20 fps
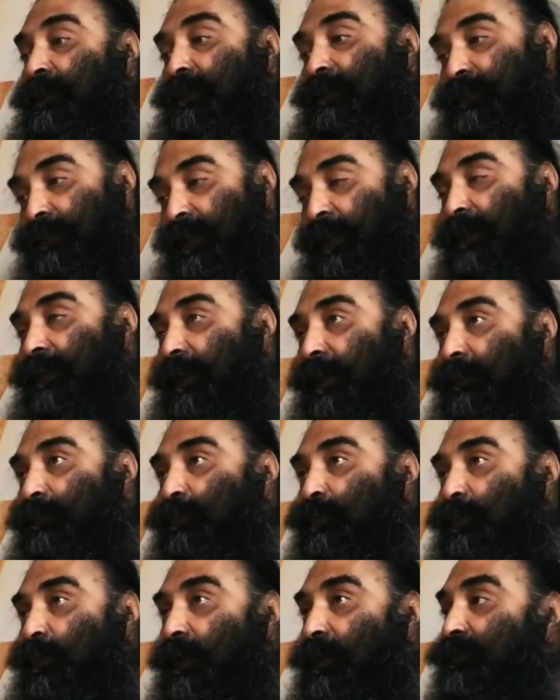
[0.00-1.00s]
That
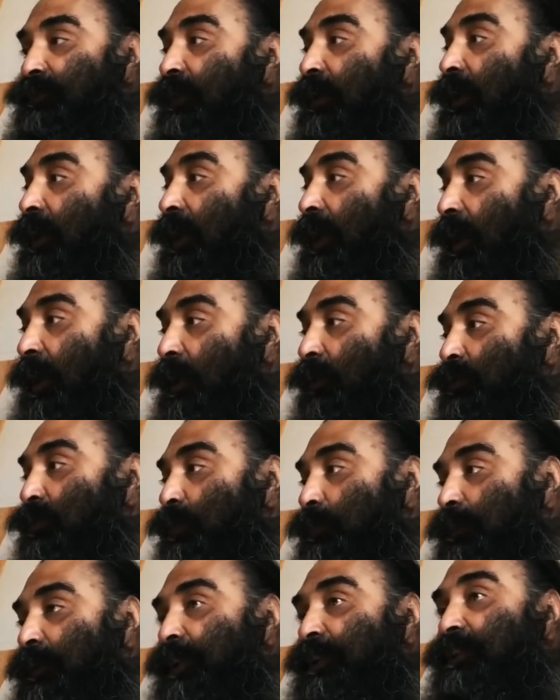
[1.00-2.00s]
help to us how
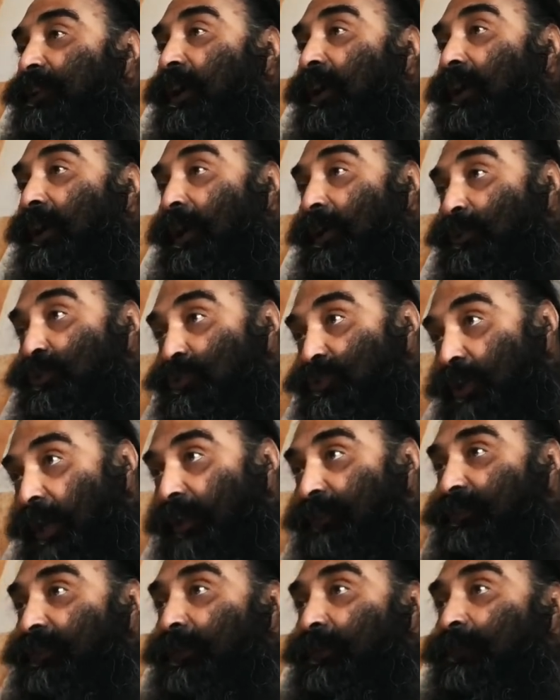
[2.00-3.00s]
to bring the
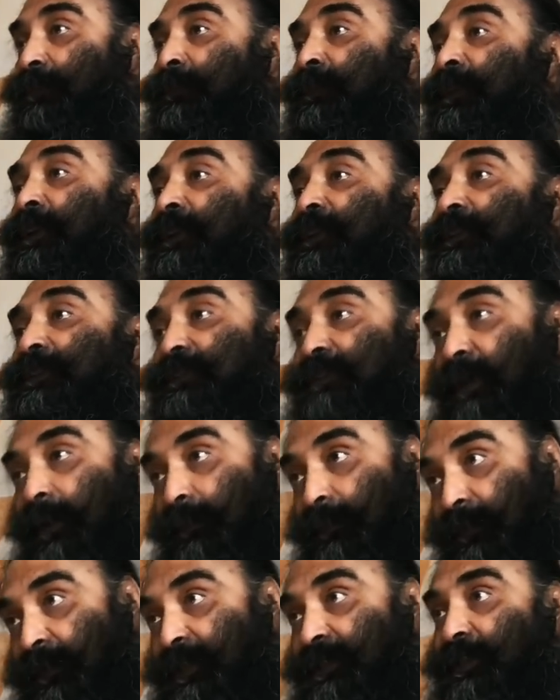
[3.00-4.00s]
Anushasanam,
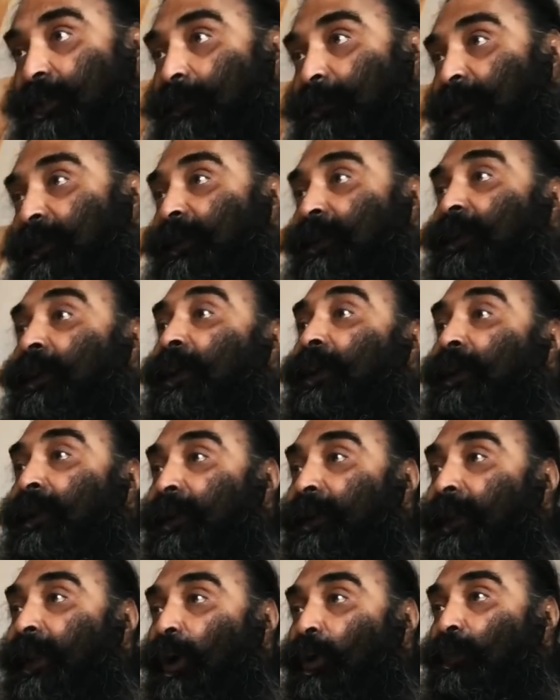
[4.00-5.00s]
some discipline.
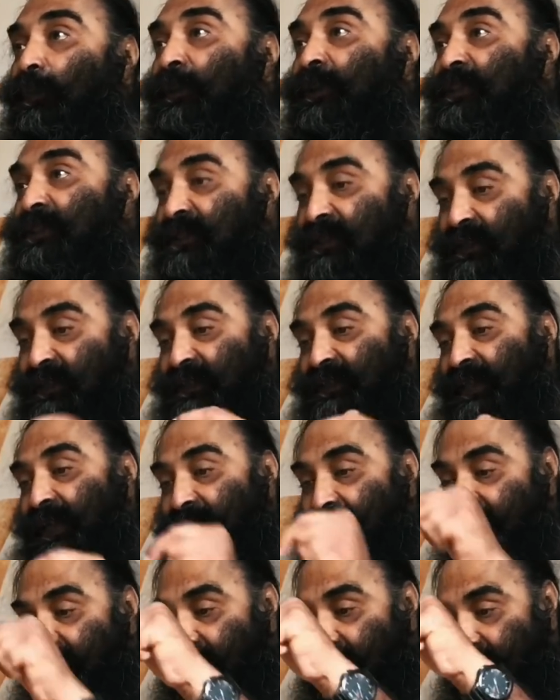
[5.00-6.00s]
Now means,
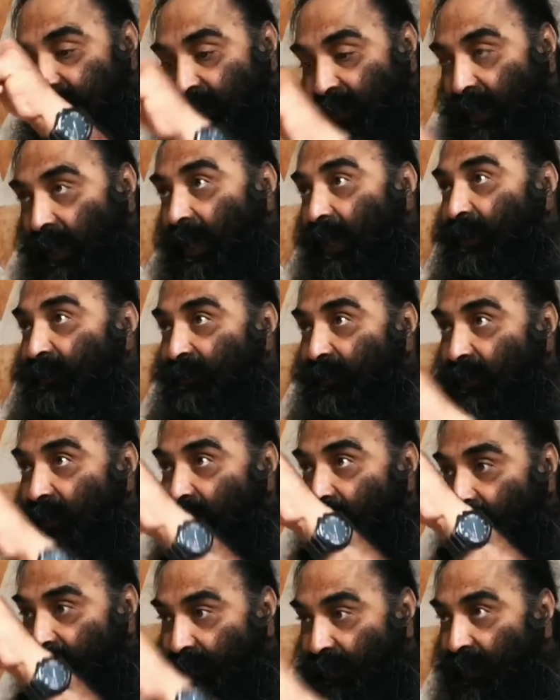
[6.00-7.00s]
yes, I
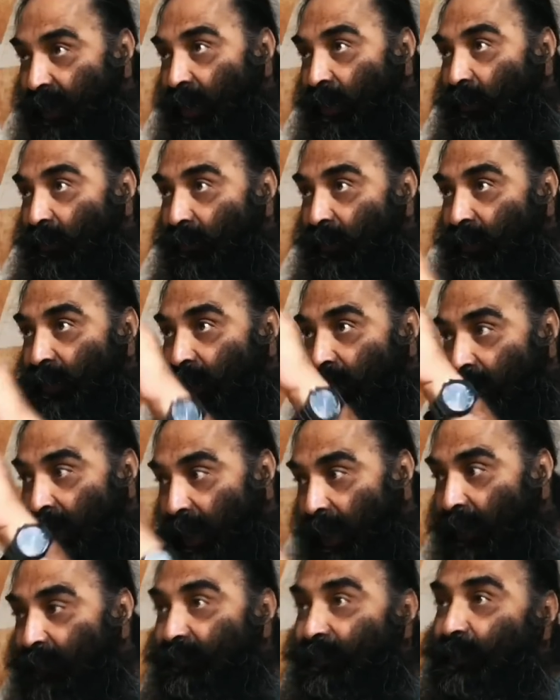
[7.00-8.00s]
will
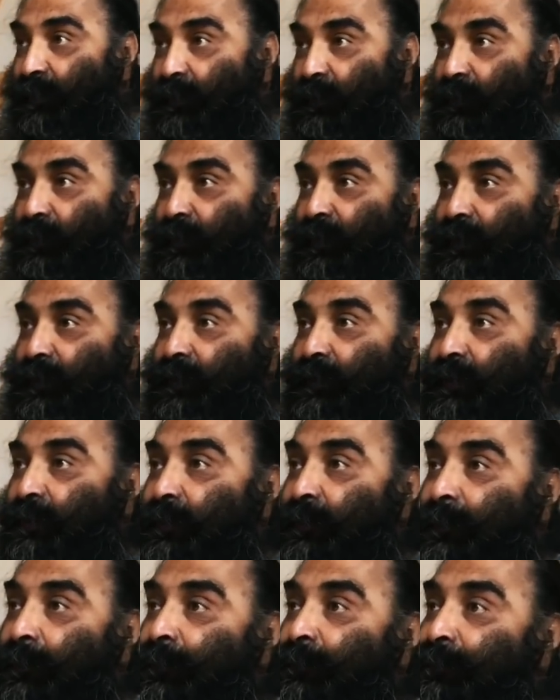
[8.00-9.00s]
do it.
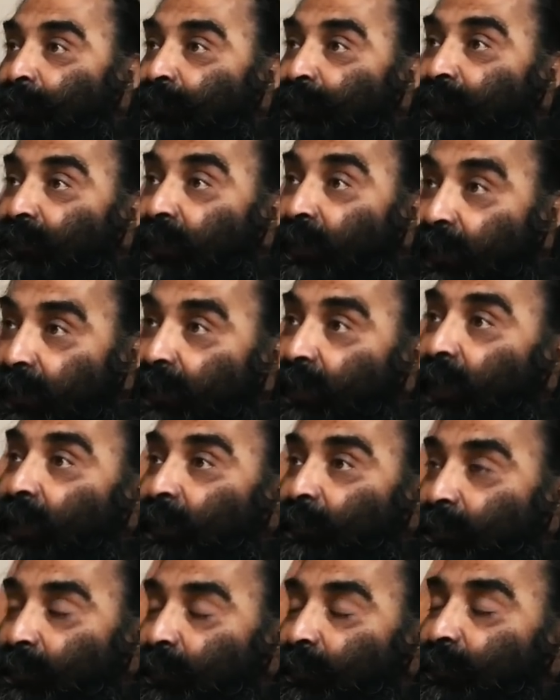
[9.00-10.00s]
It
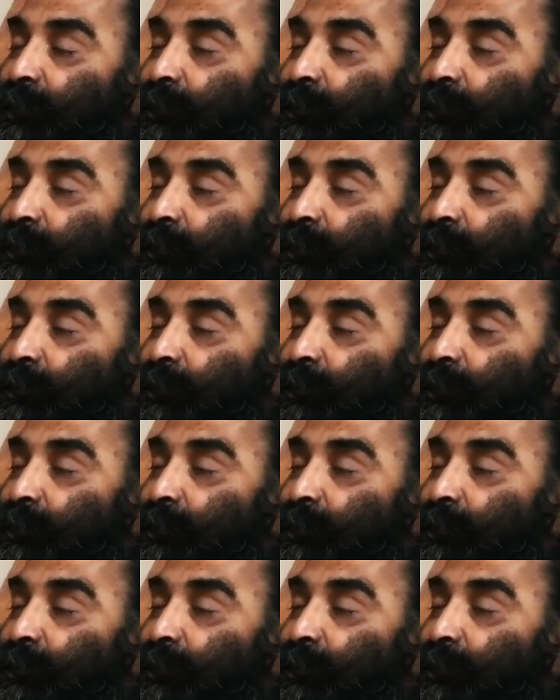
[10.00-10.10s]
helps.